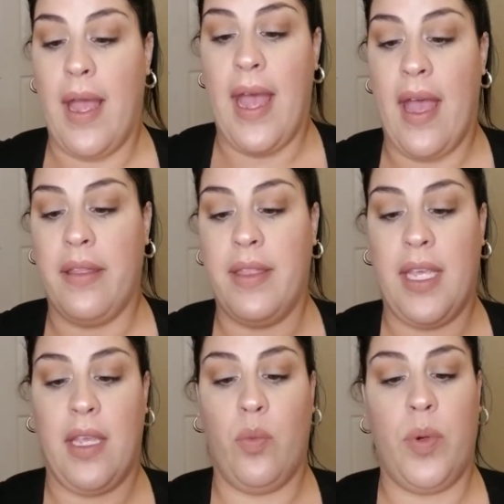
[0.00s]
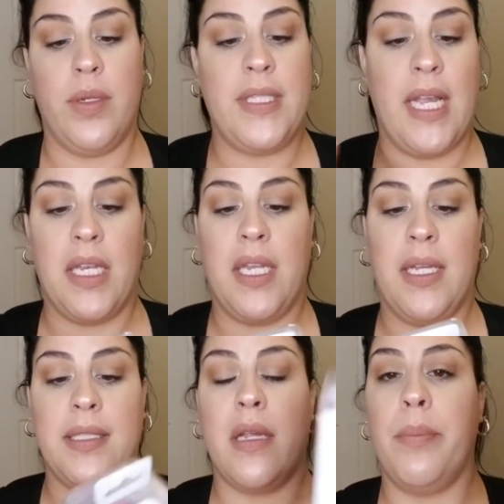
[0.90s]
had the Real
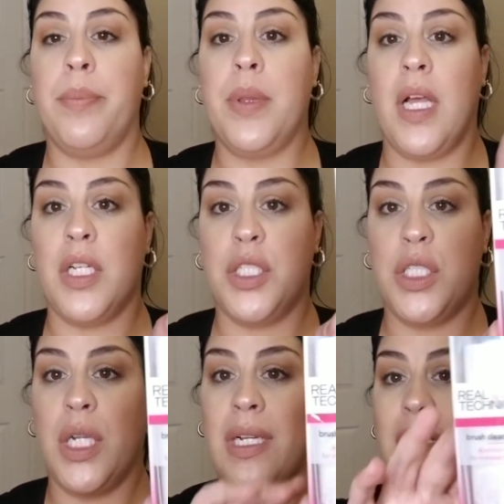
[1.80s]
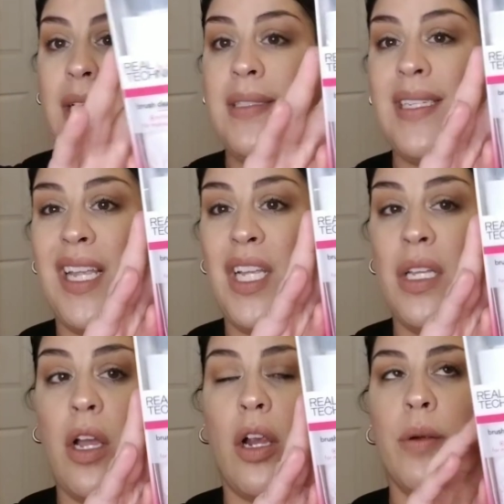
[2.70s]
Techniques blush
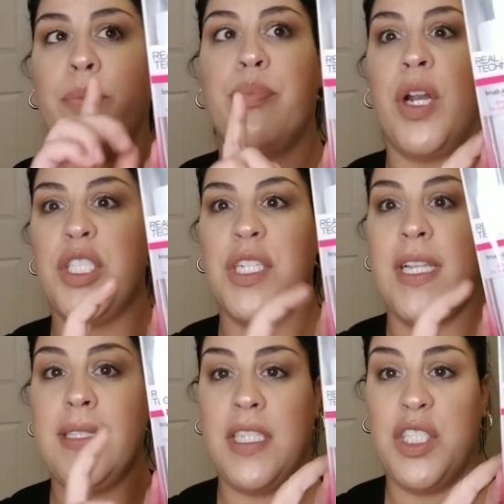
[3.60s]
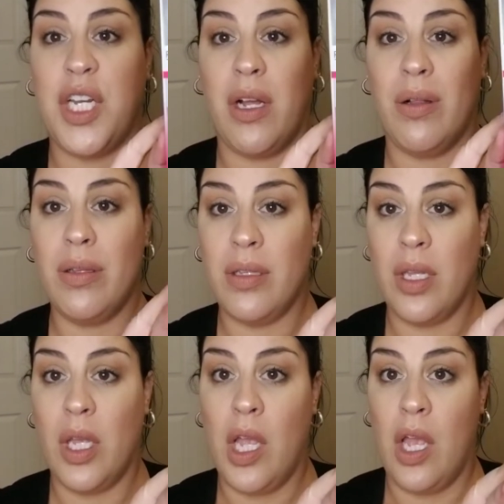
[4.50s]
cleansing or brush cleansing gel
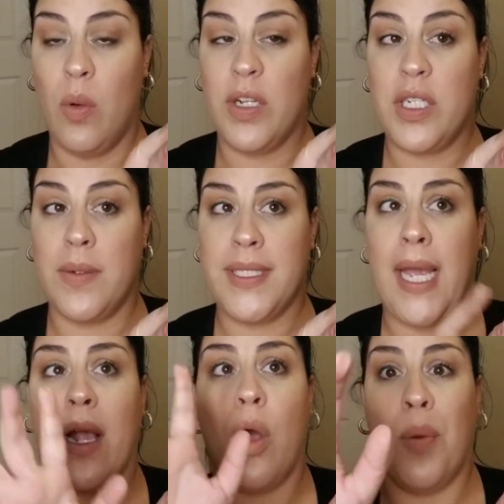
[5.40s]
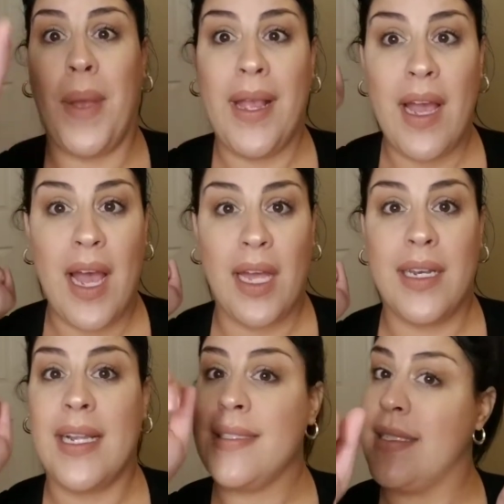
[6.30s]
which I was like, oh my God,
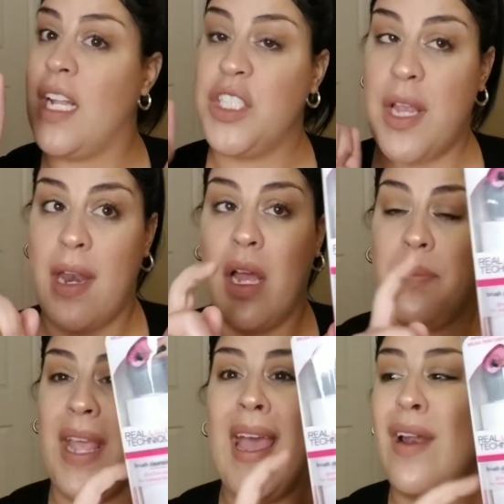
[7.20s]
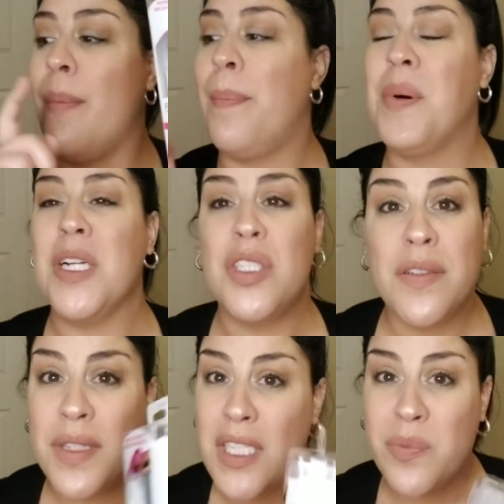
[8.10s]
and I snatched that up. They had a bunch
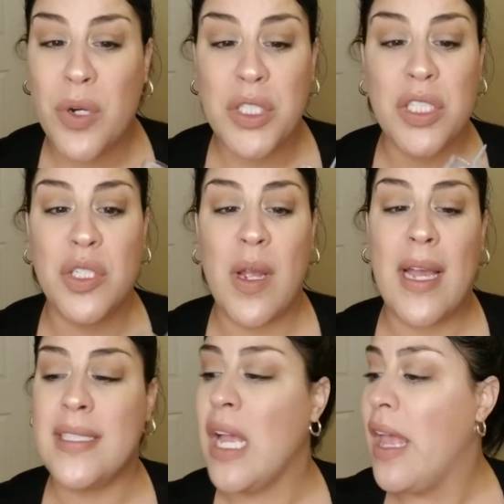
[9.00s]
of these brushes, you guys.